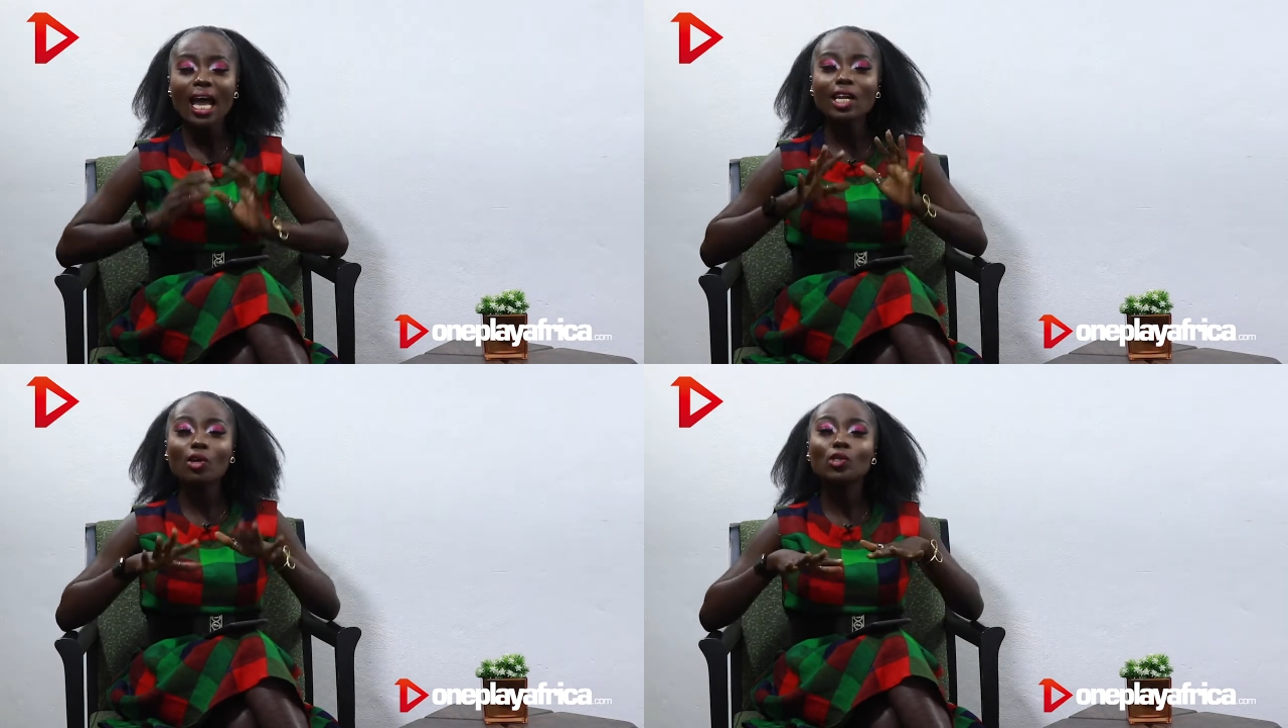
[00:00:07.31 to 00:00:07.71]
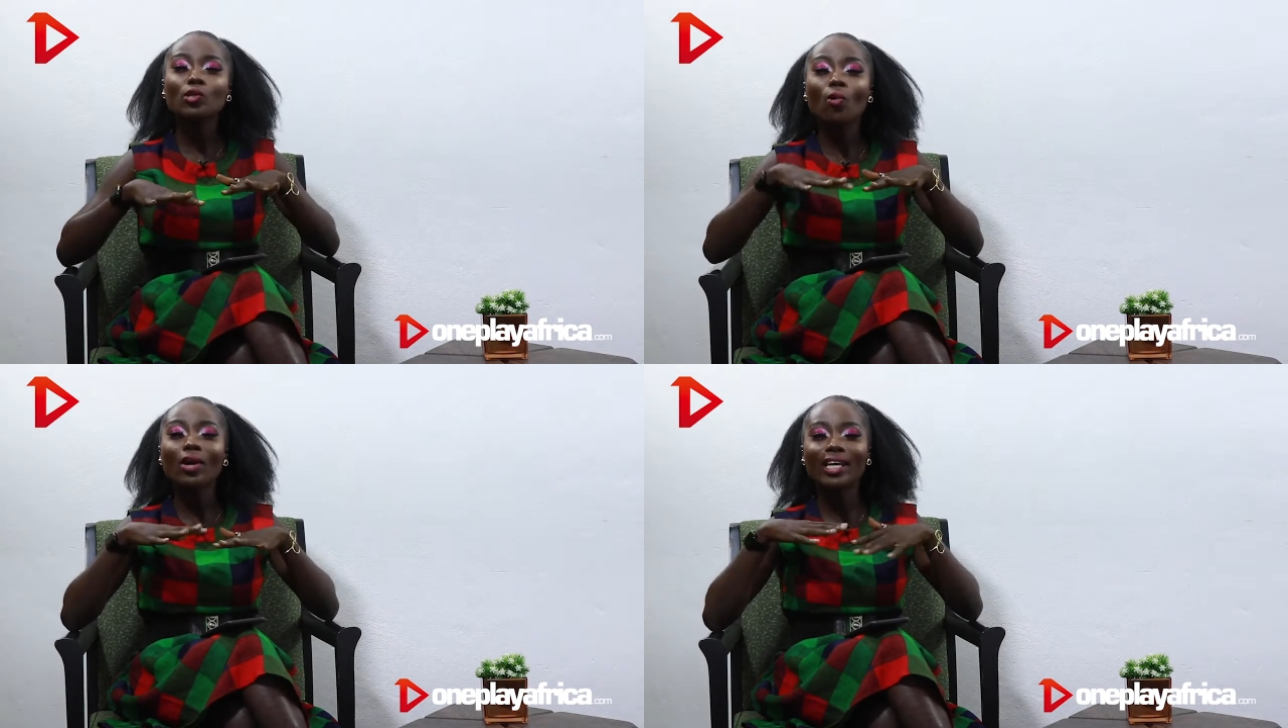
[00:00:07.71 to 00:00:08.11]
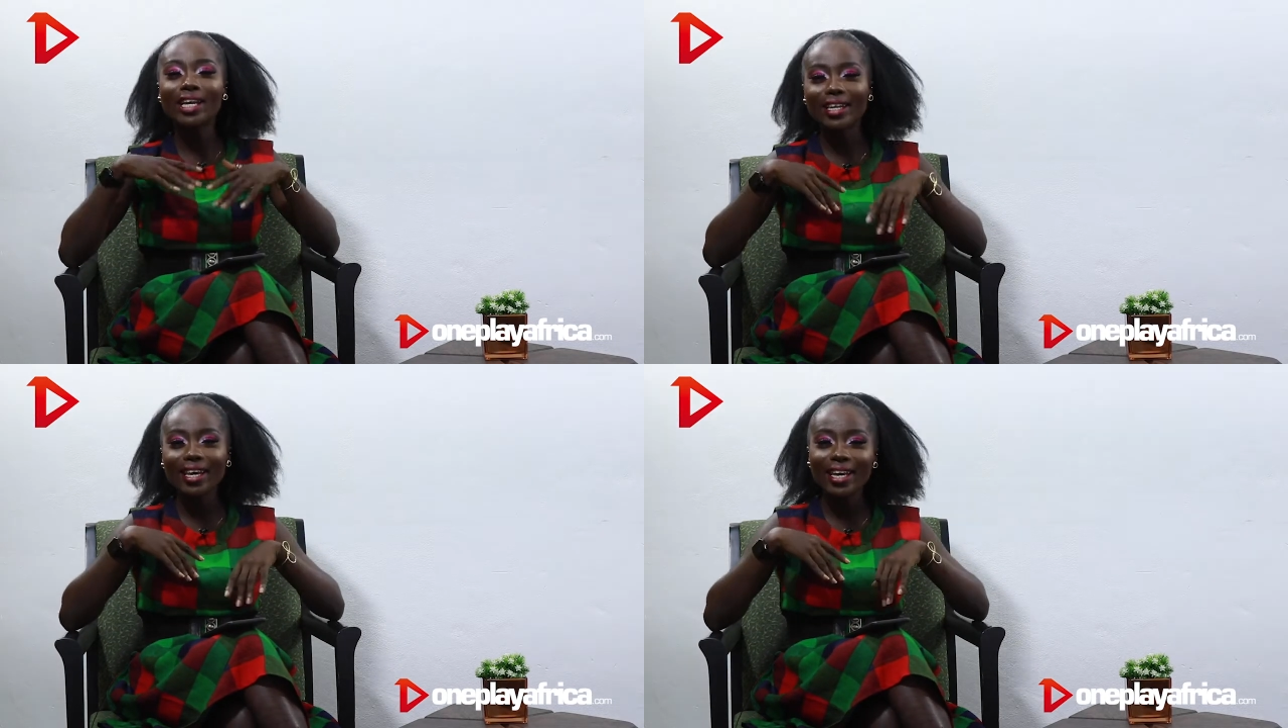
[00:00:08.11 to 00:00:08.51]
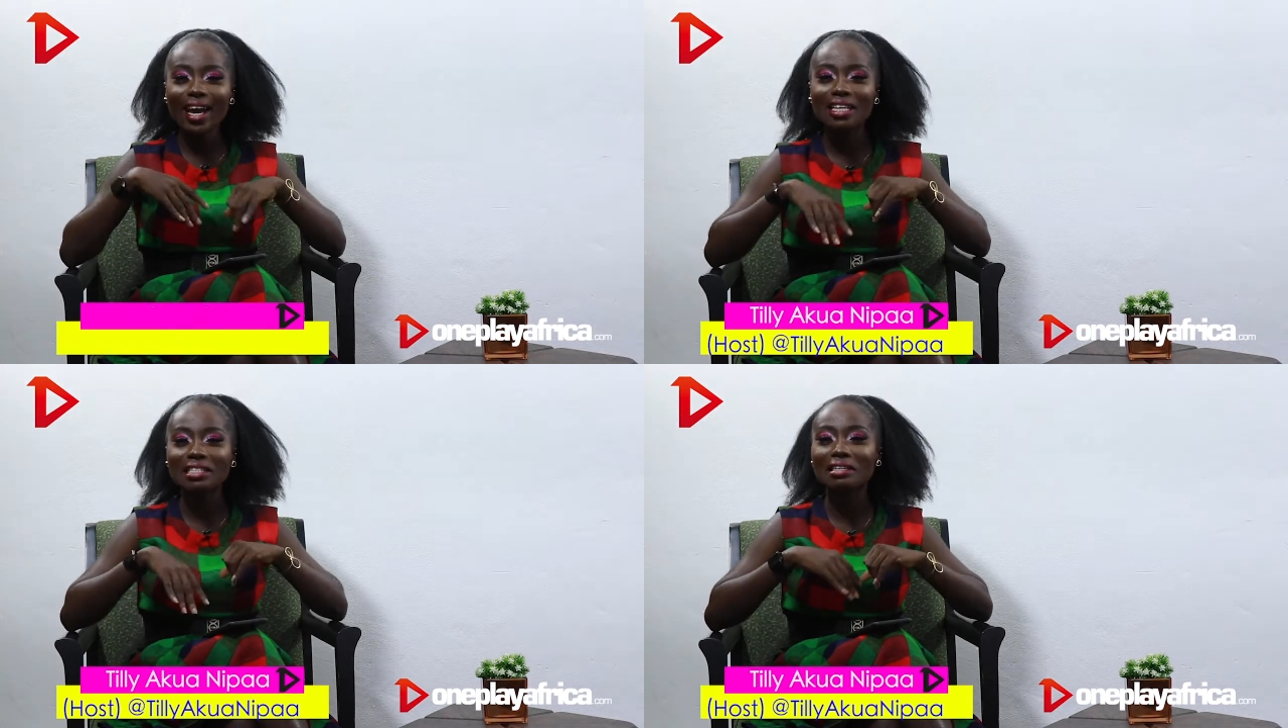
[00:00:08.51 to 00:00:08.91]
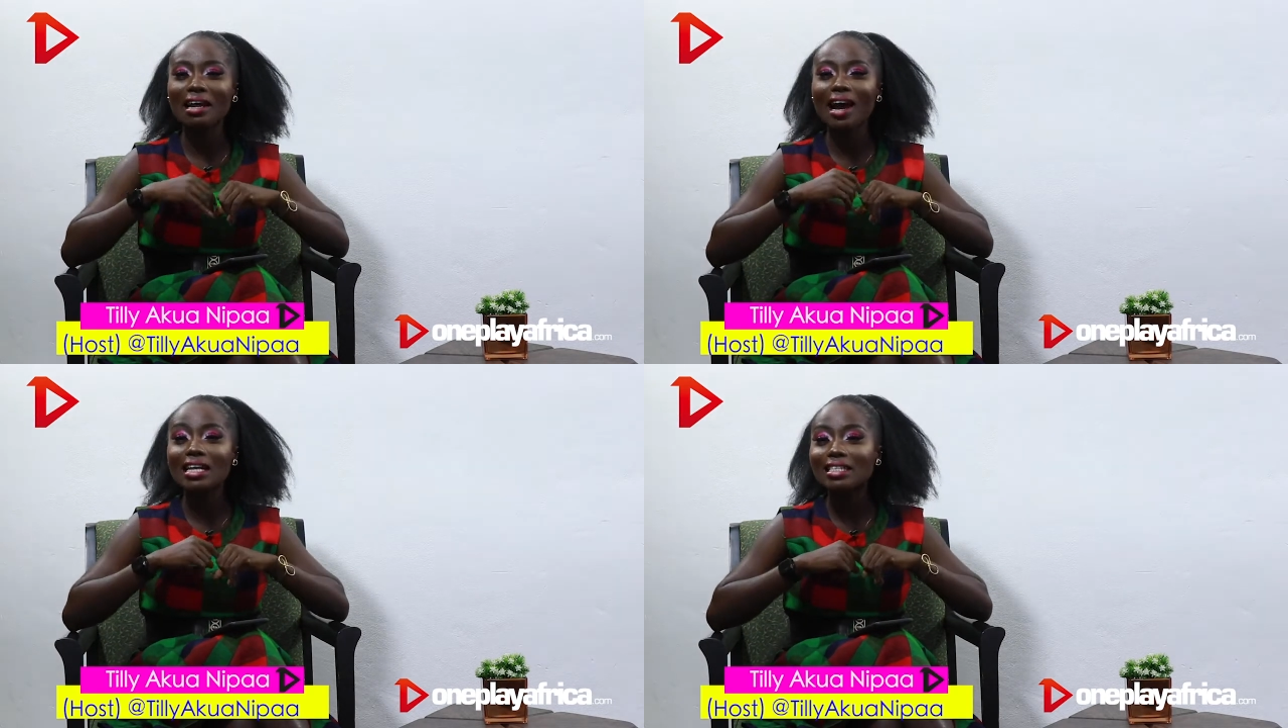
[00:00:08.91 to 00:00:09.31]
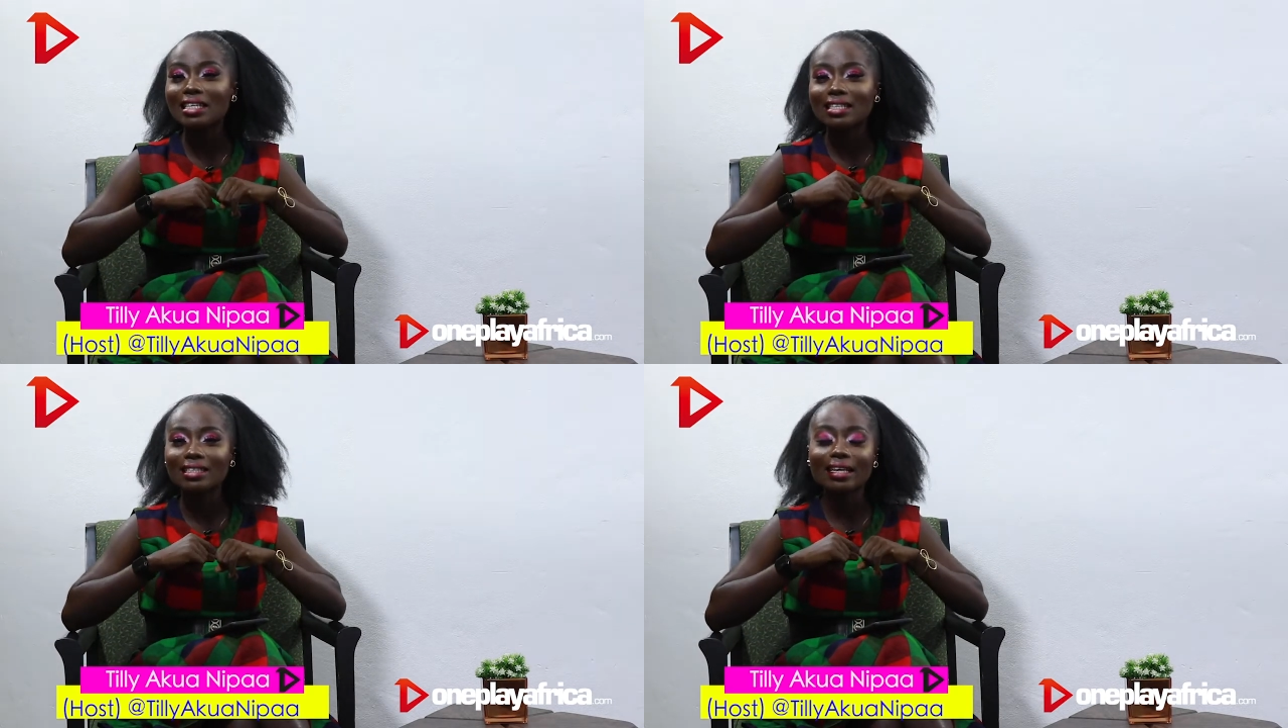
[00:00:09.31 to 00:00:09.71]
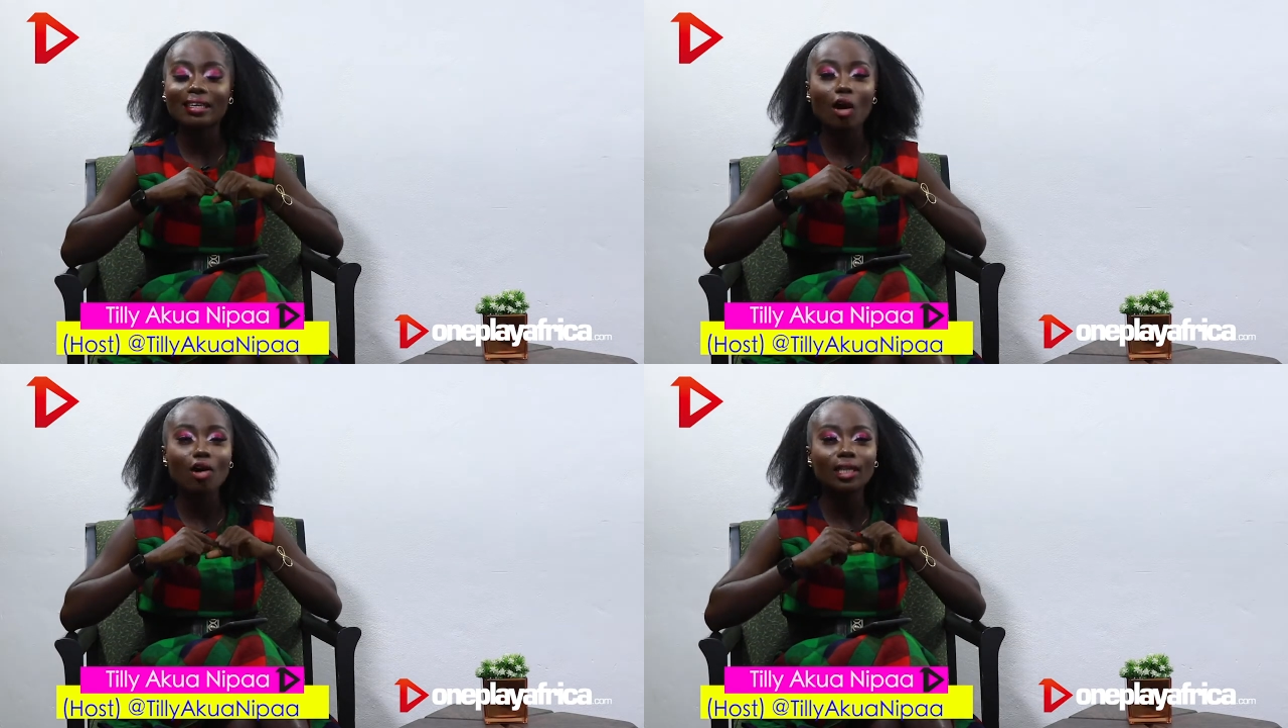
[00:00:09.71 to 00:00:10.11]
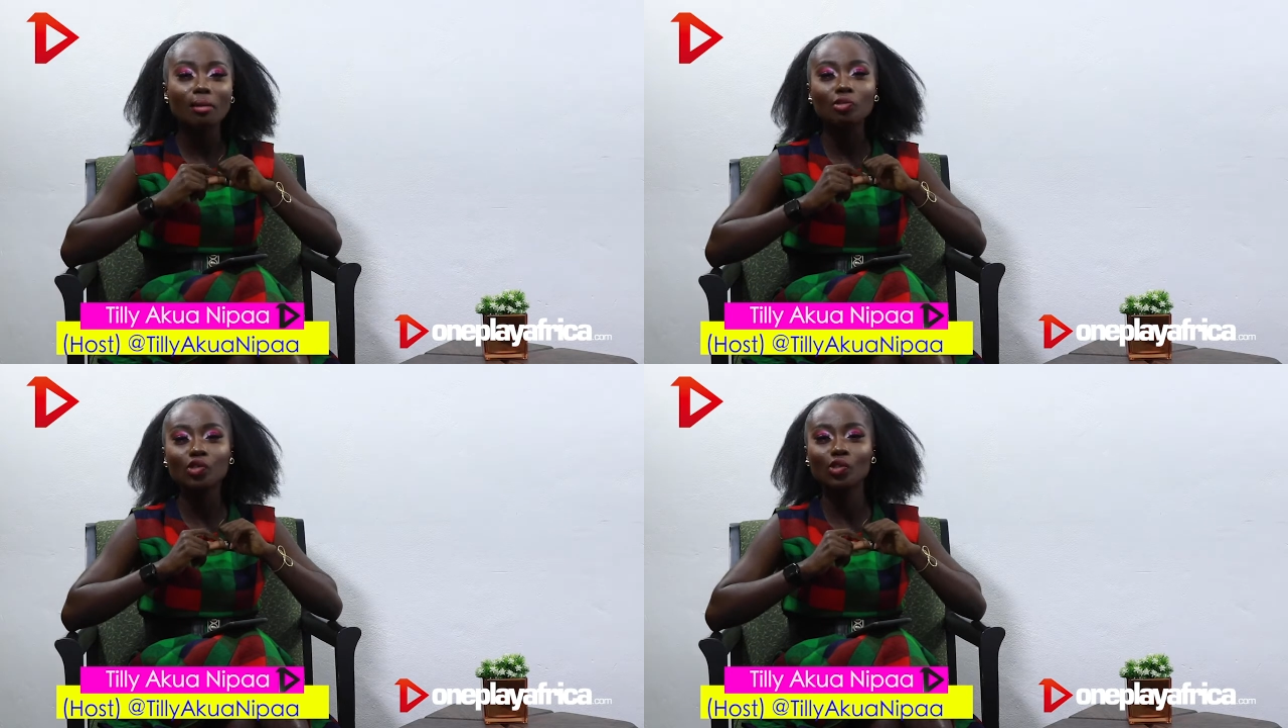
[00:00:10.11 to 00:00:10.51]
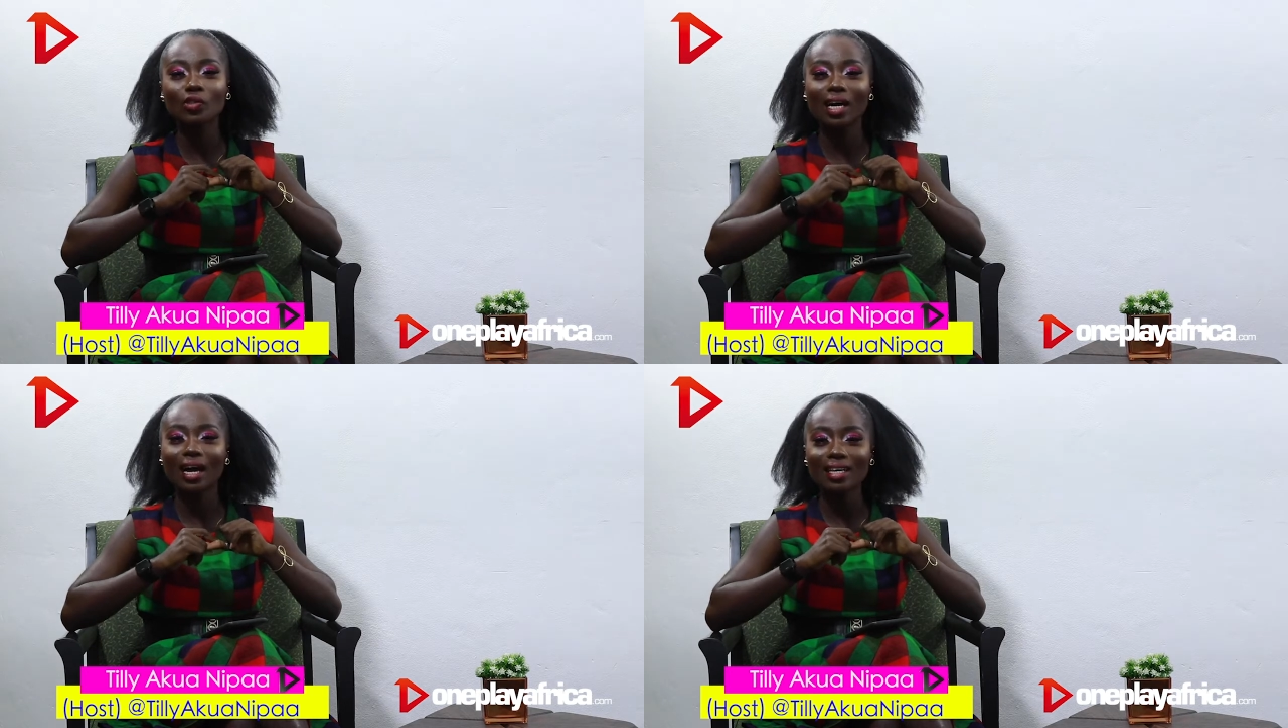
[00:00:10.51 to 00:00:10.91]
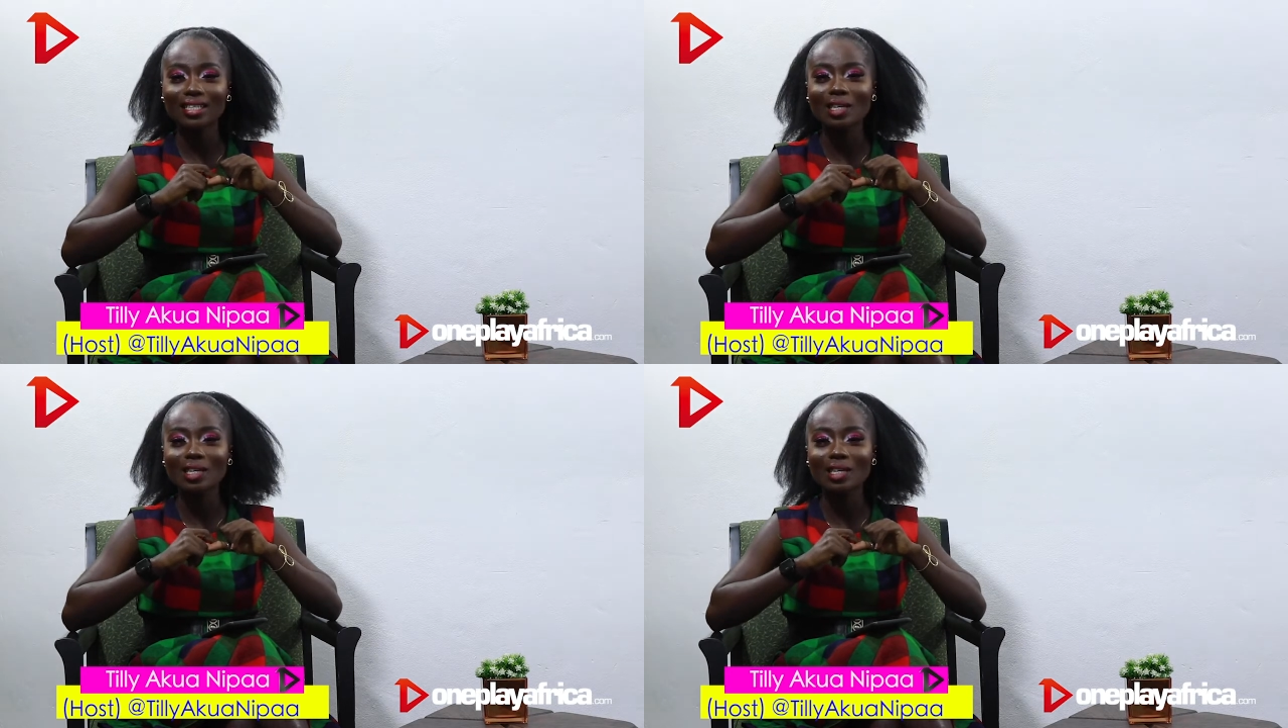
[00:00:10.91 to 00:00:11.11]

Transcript: Now, you know Kidi as an artist, the girl, them sugar,